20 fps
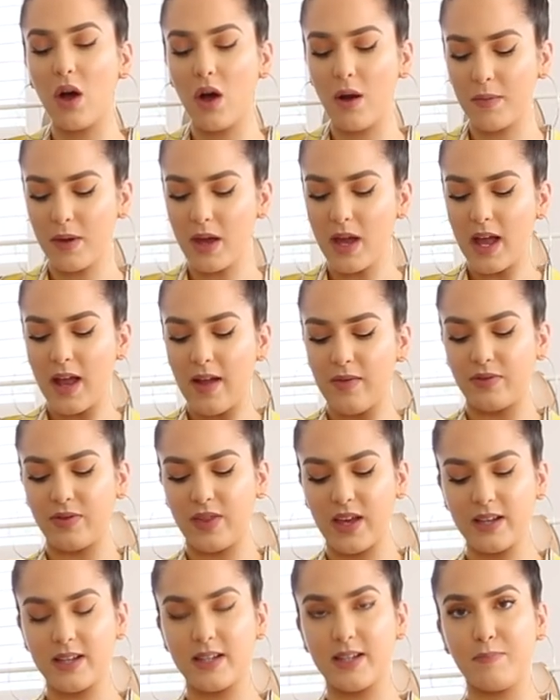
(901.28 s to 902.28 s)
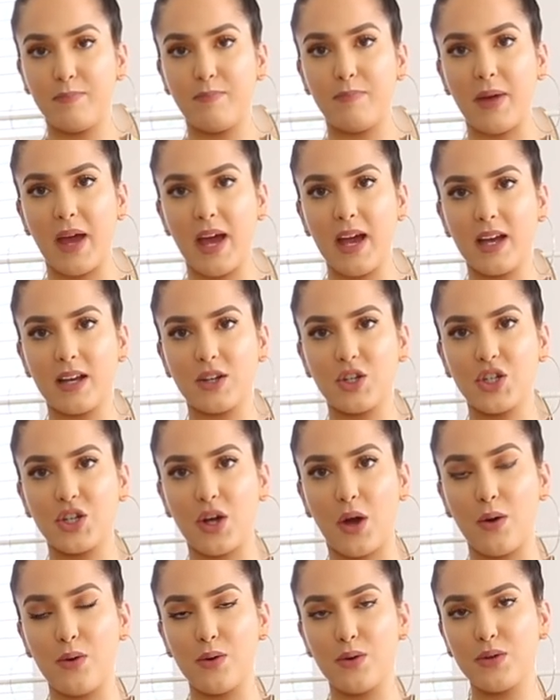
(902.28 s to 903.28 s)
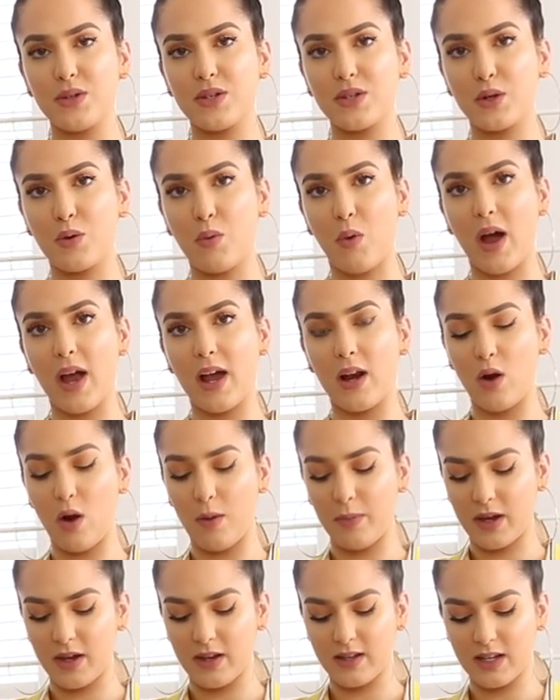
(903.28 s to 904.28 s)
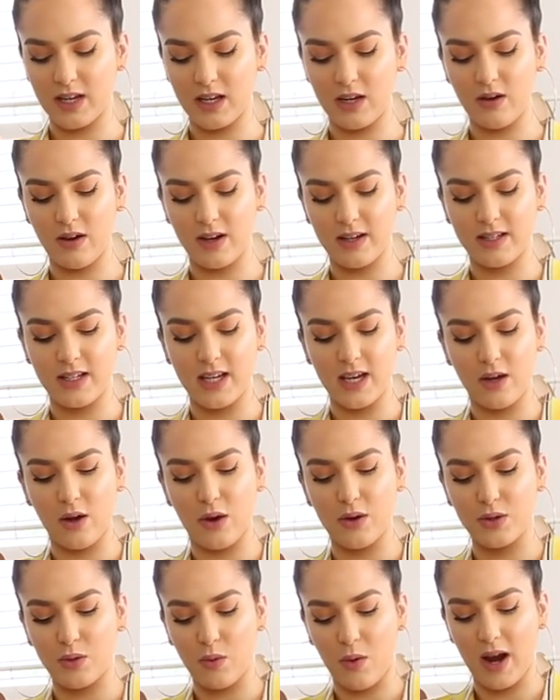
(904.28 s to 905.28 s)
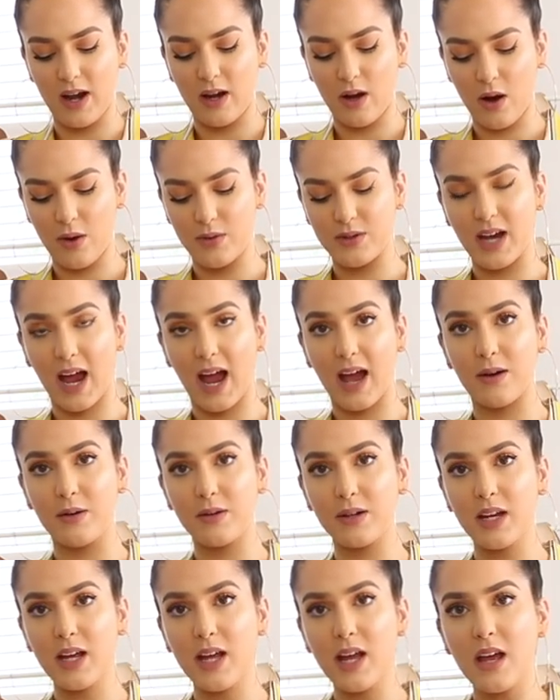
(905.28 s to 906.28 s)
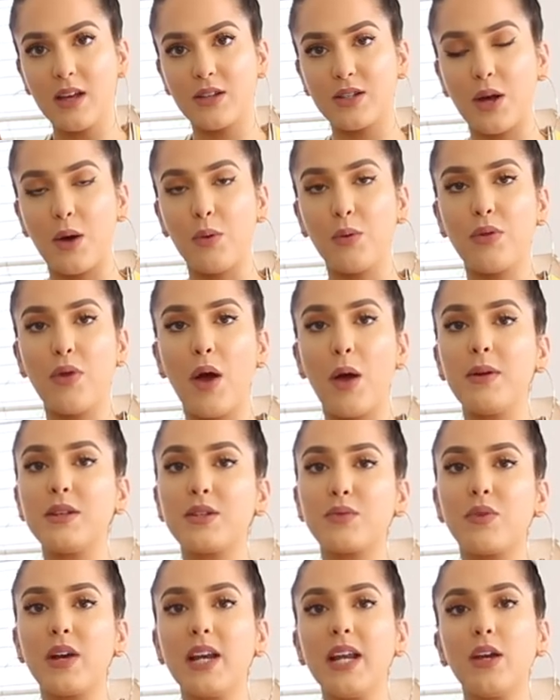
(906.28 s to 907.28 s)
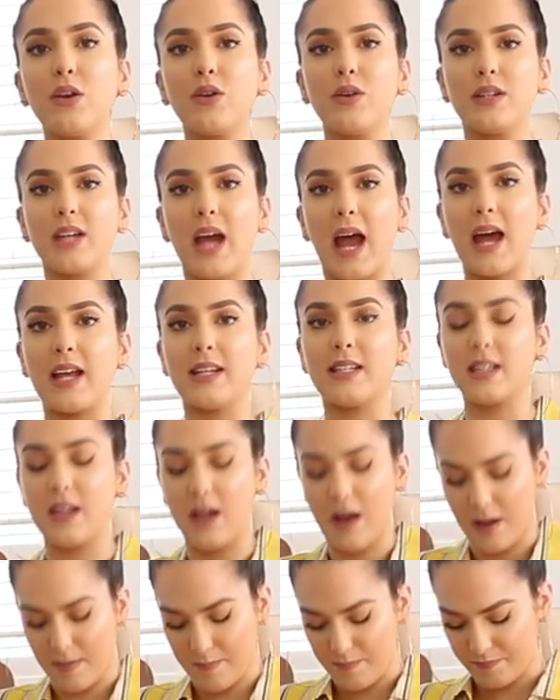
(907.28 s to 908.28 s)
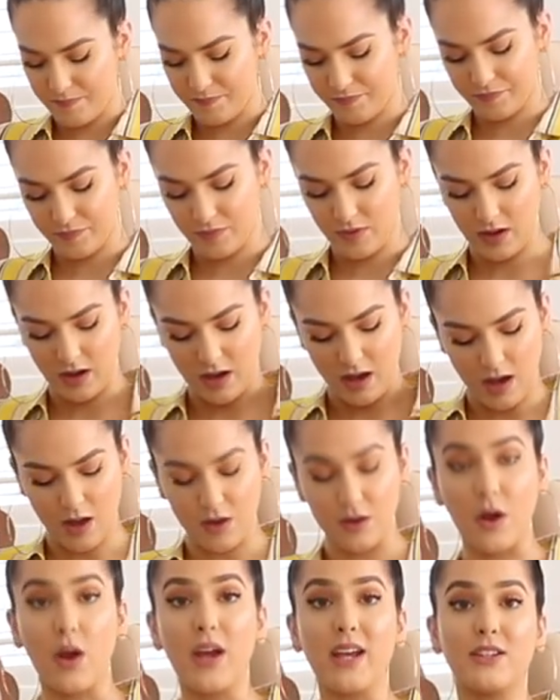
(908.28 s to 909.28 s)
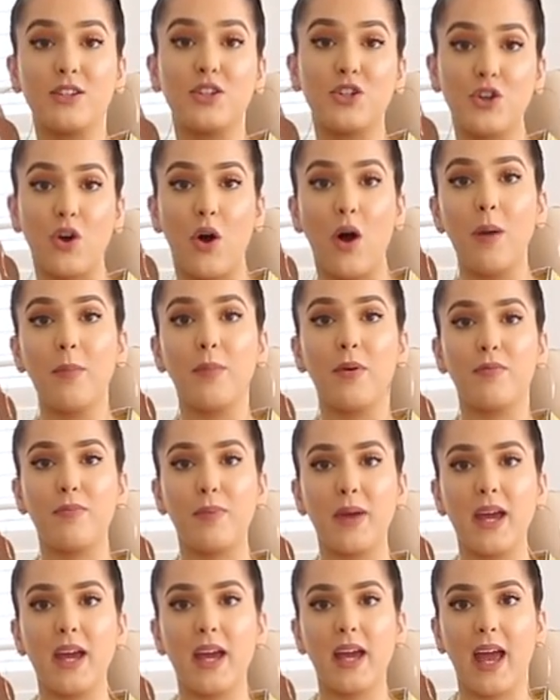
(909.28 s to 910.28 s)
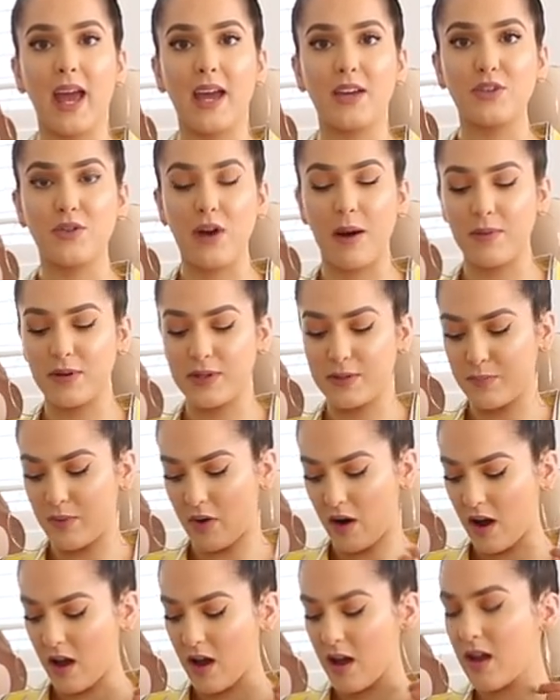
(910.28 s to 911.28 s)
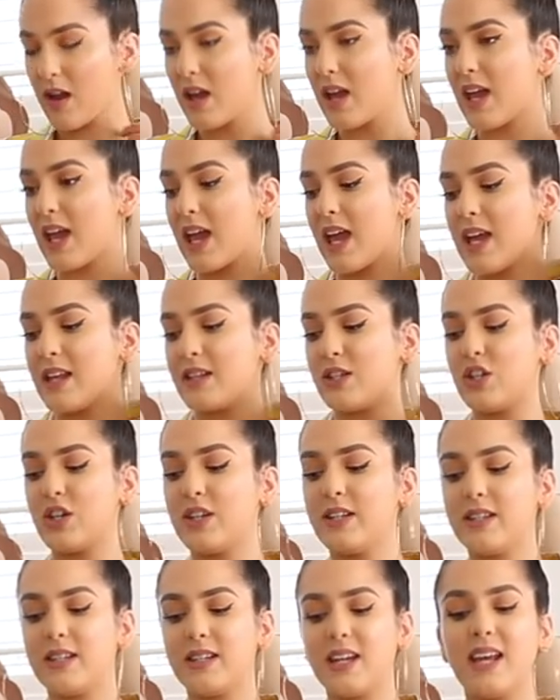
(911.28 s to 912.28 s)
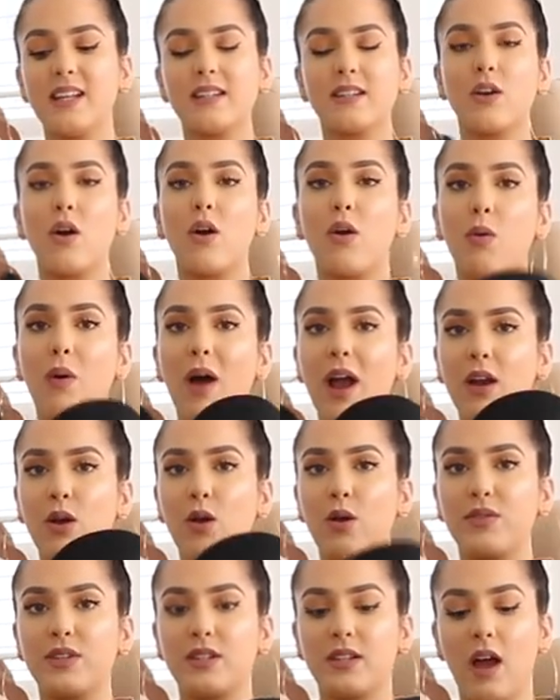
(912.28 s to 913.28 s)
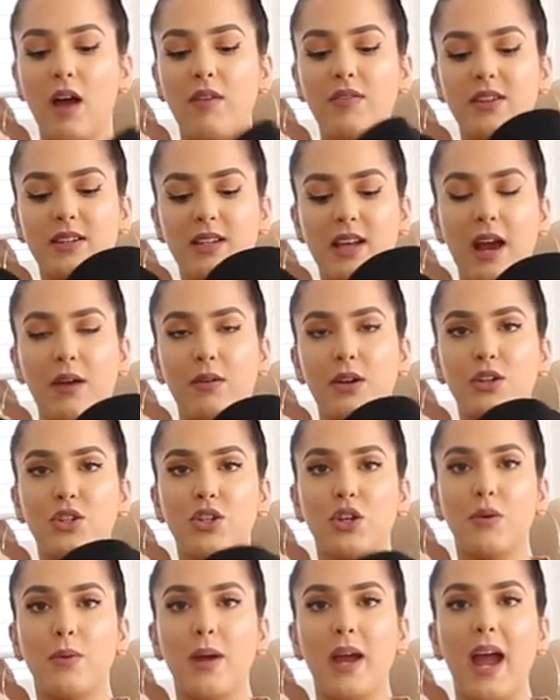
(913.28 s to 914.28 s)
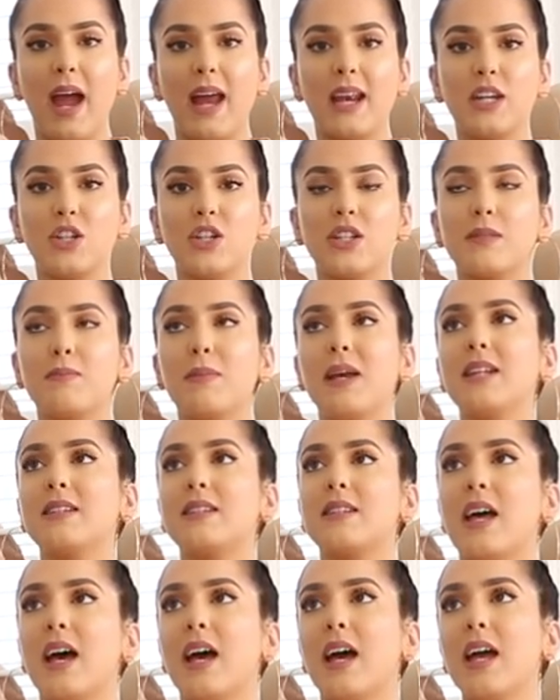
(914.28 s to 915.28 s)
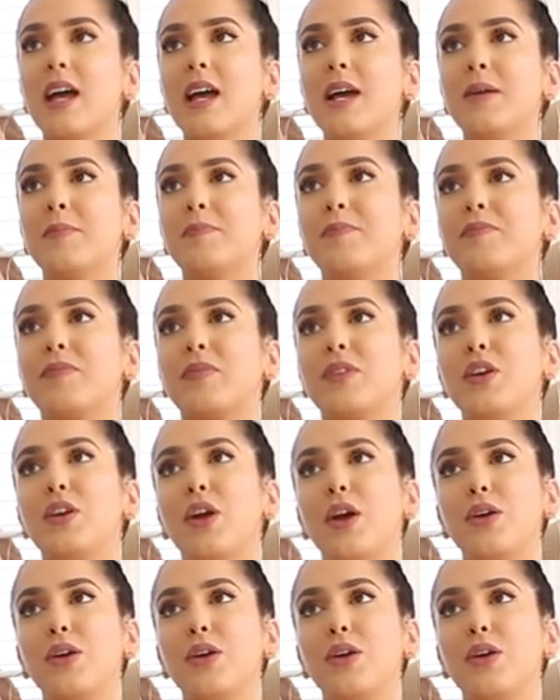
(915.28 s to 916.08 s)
top, this bit shows quite a lot because can you guys see it goes quite low down. So although it's really good at its job of being a strapless bra, it's got quite a lot of surface area to it, and it just means that, you